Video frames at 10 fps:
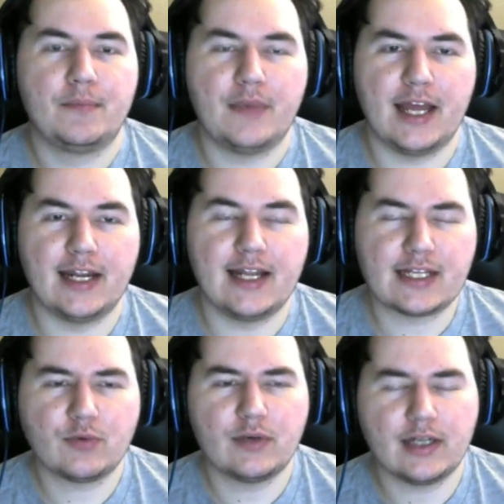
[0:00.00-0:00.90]
And
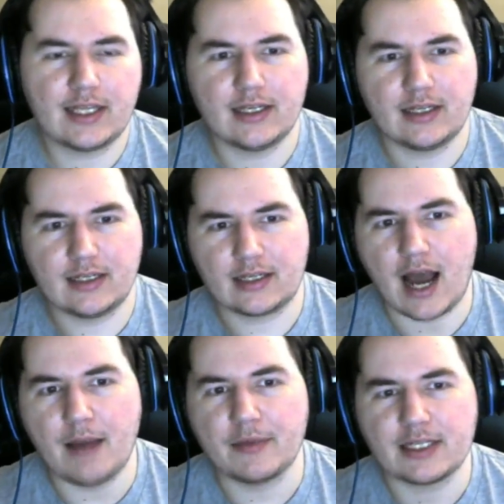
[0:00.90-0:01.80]
that's what the
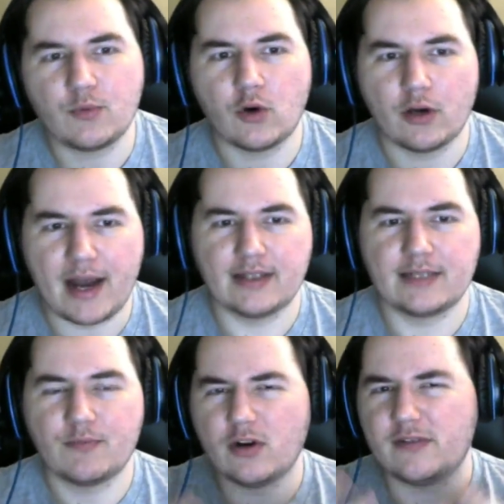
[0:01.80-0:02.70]
comic is more about. It's
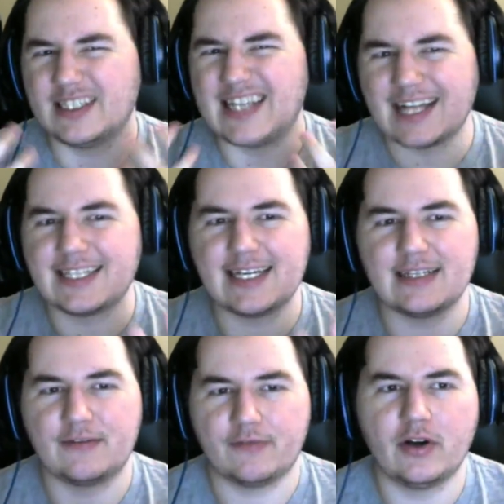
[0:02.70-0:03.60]
more of a Dante's
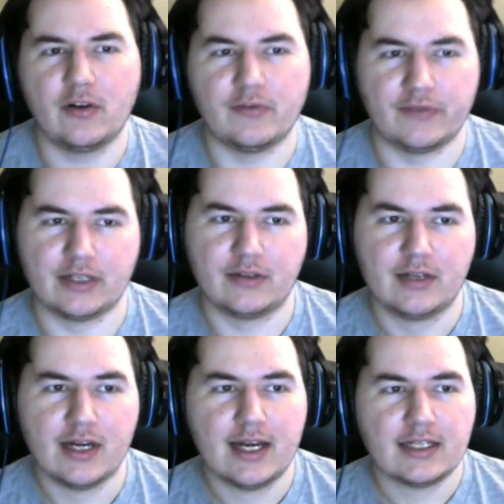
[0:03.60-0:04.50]
Inferno feel.
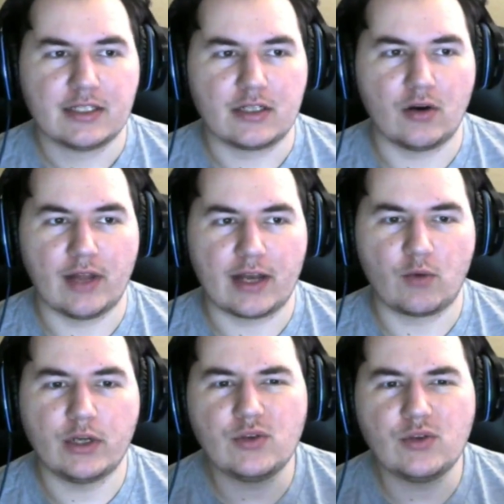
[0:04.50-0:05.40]
So, like,
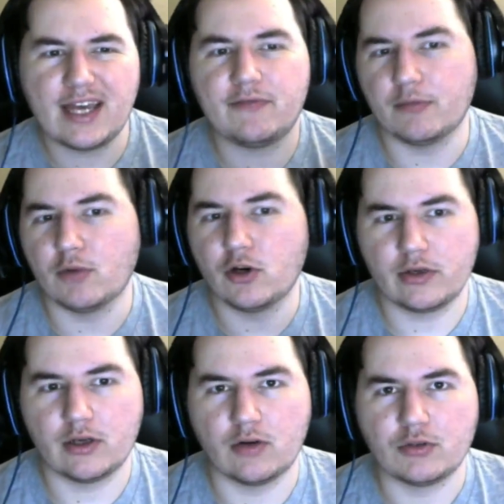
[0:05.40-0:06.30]
what do you get for
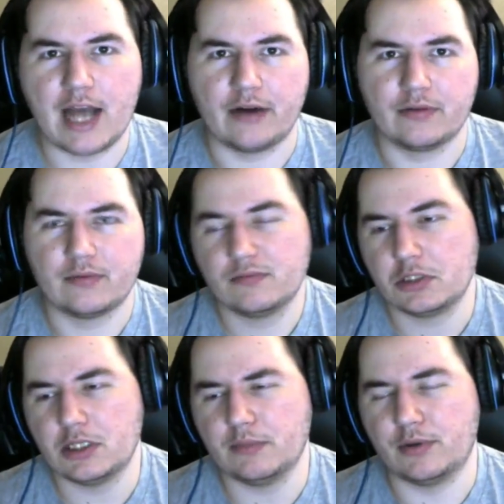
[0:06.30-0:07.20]
murdering your own child?
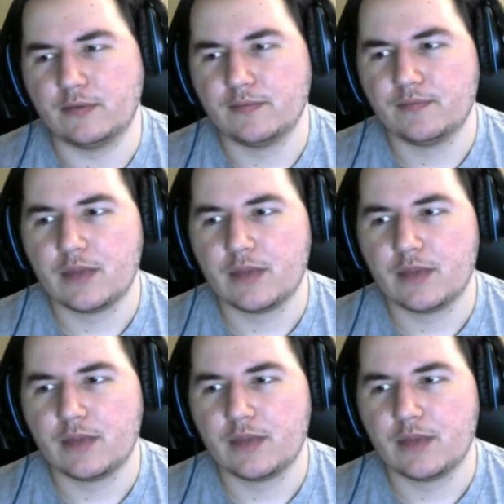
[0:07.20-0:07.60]
Simple.